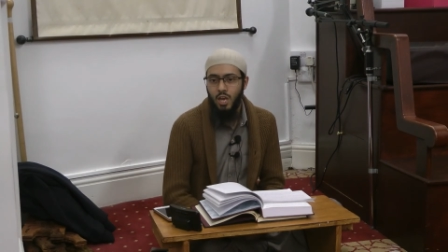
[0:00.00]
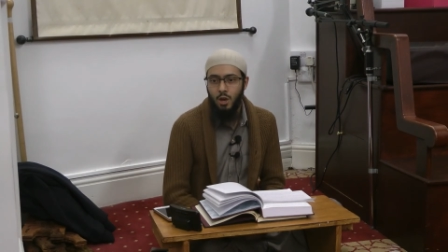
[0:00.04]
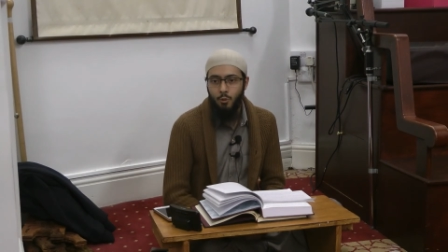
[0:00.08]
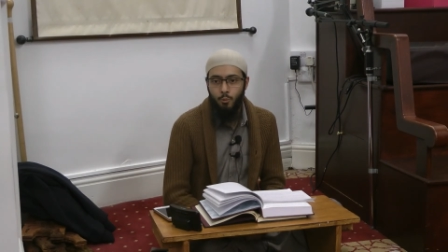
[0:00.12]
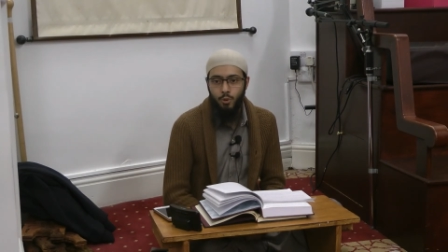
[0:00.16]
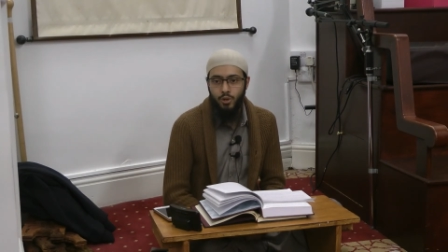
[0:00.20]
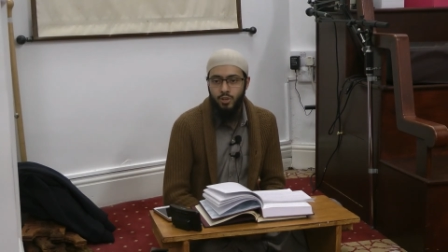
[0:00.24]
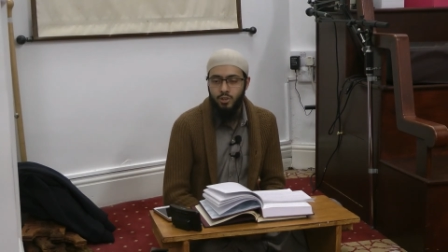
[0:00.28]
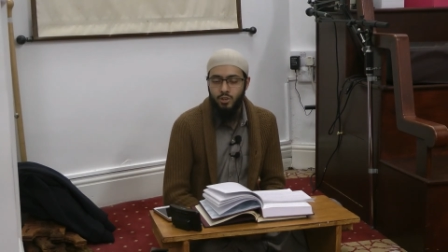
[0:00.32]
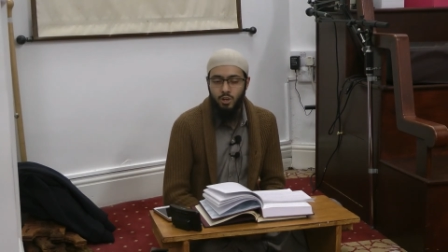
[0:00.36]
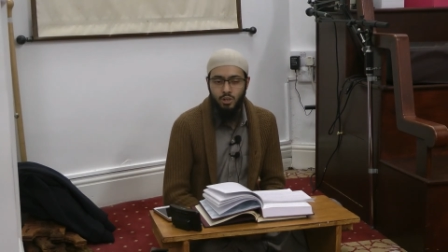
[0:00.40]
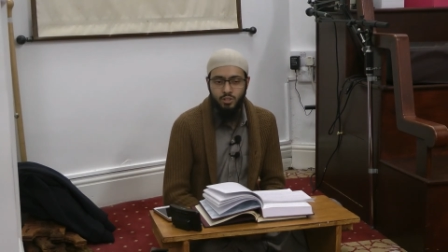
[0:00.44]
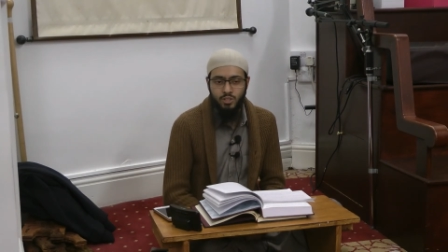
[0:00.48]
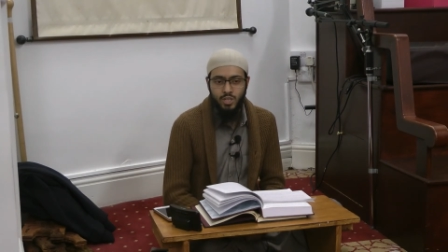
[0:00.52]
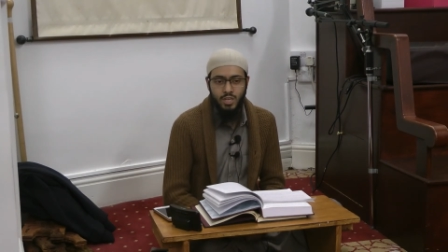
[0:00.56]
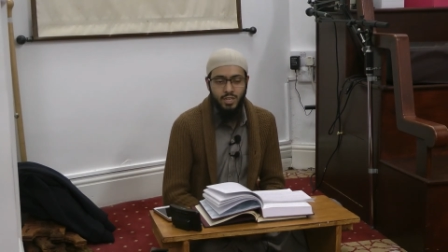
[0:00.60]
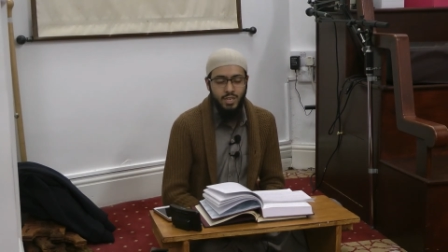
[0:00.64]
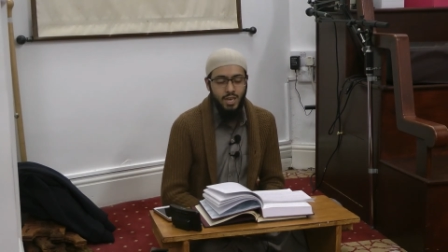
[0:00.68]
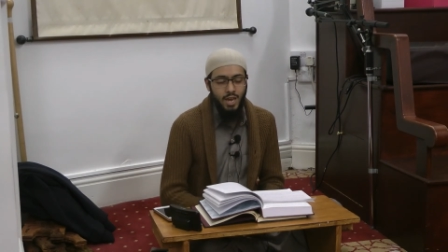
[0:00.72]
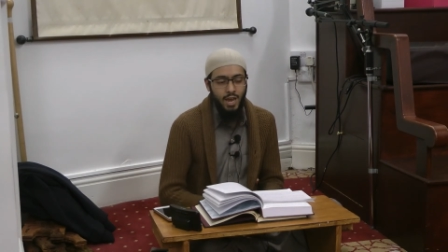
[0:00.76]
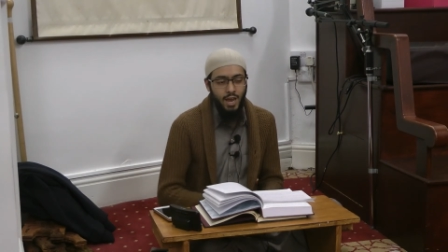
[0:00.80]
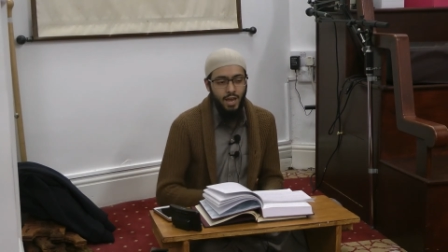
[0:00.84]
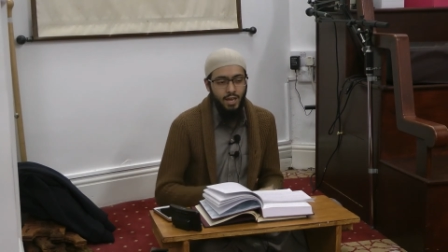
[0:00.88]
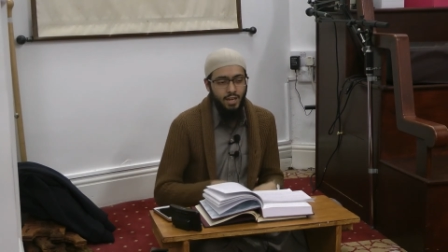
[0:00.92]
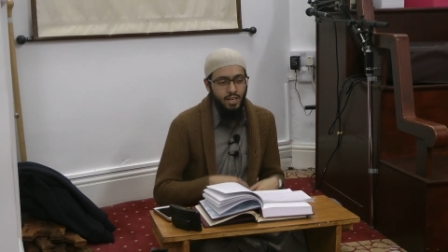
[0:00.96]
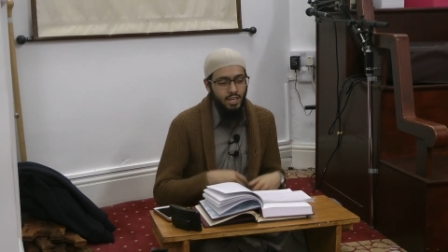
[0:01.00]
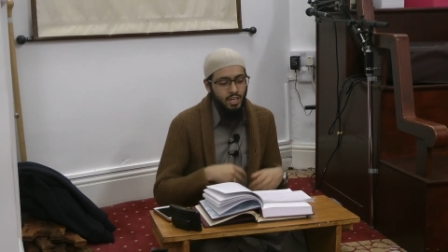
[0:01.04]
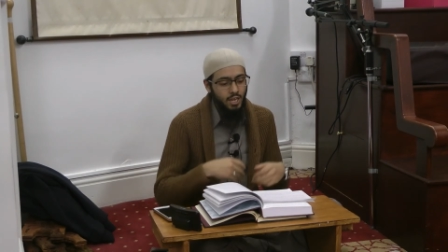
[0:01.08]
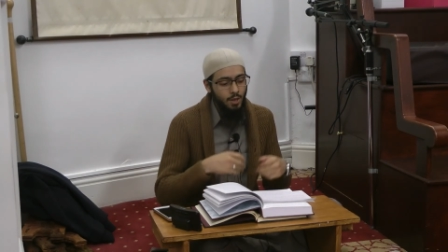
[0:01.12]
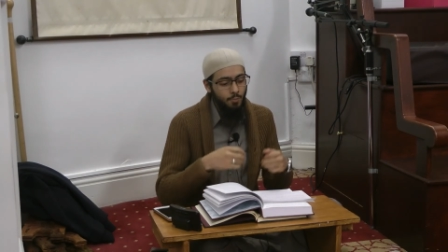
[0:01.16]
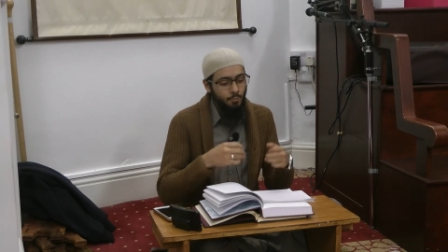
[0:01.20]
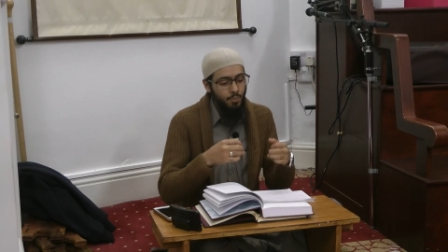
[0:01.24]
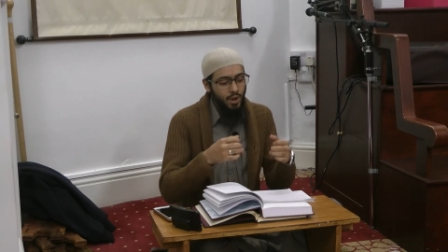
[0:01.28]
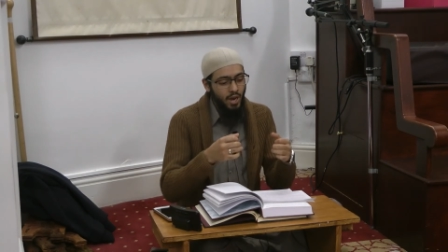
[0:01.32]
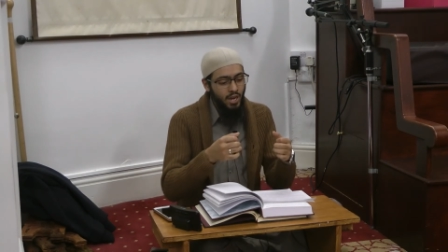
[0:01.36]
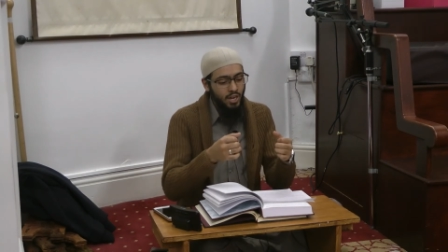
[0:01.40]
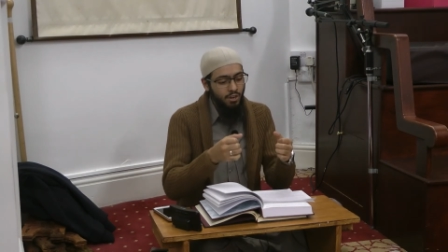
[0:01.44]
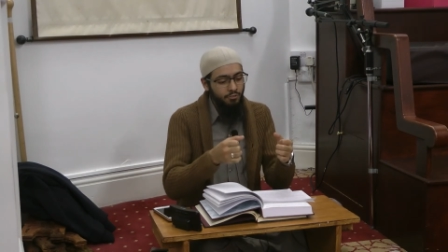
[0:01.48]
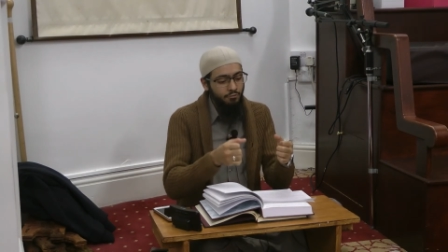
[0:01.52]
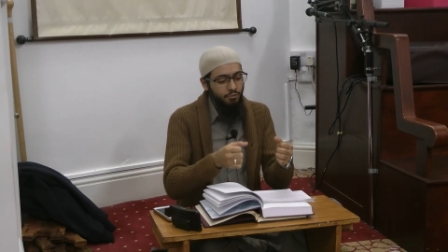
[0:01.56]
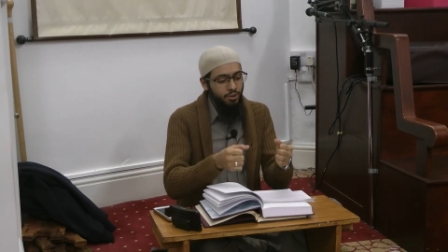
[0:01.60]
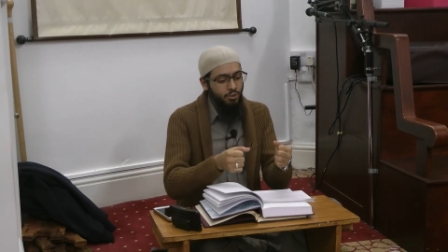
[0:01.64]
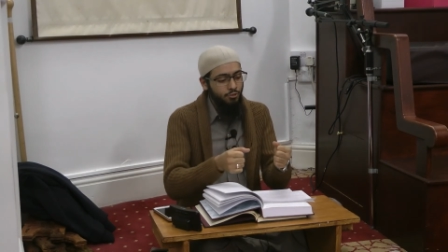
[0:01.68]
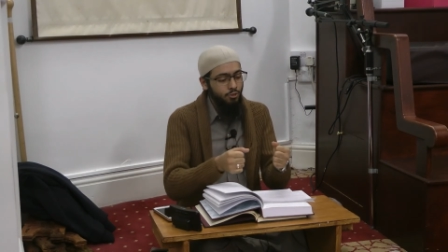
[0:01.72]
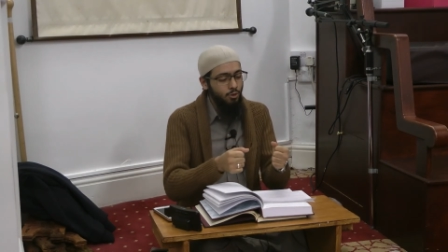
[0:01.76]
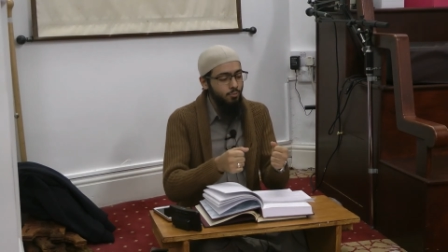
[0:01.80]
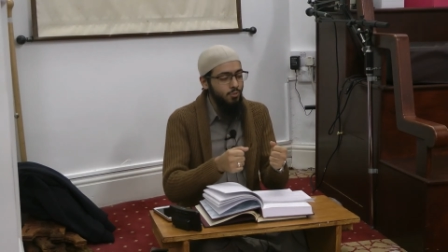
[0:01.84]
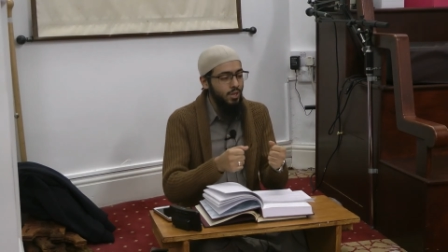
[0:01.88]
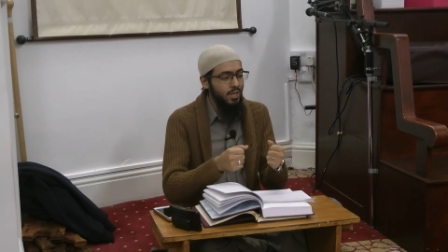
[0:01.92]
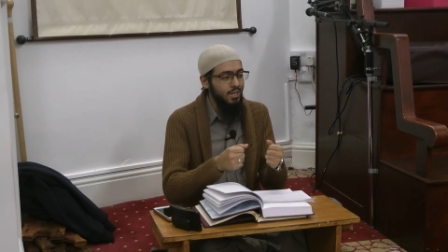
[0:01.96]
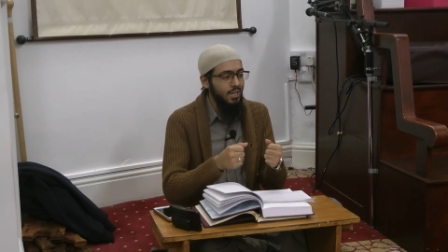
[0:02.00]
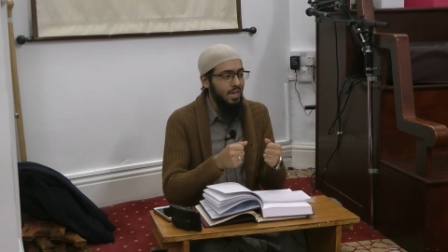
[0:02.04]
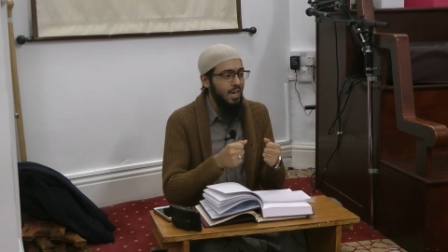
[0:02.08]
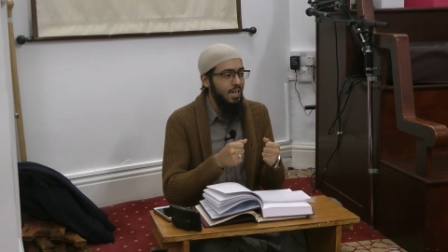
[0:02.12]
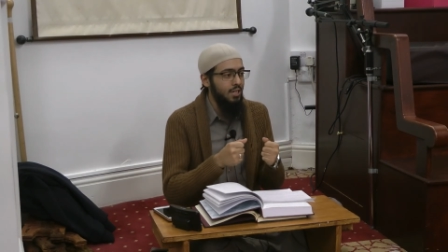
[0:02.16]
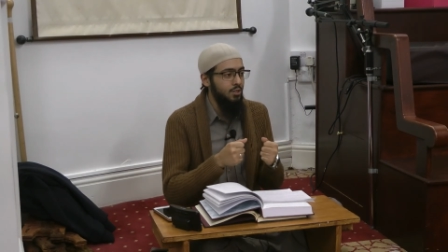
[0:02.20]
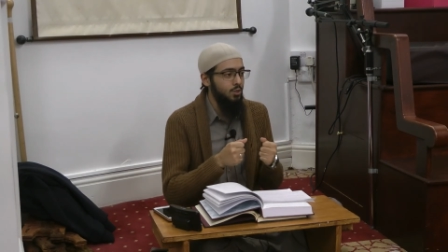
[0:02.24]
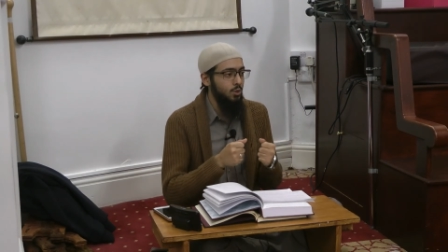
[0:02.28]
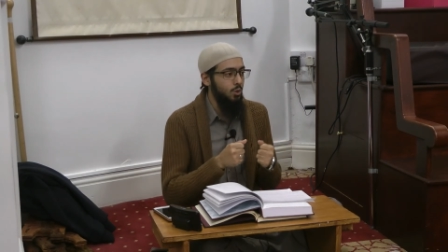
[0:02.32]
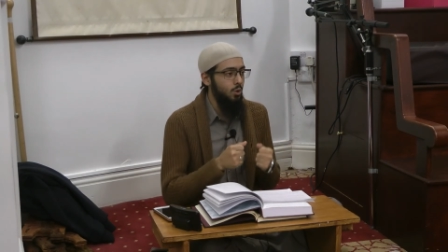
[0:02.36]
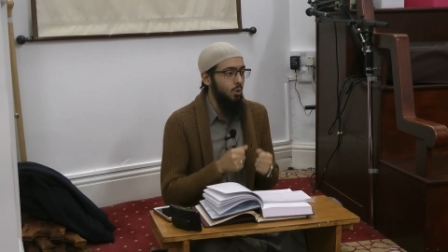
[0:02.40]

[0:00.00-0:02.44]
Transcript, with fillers: We did not take any benefit from that at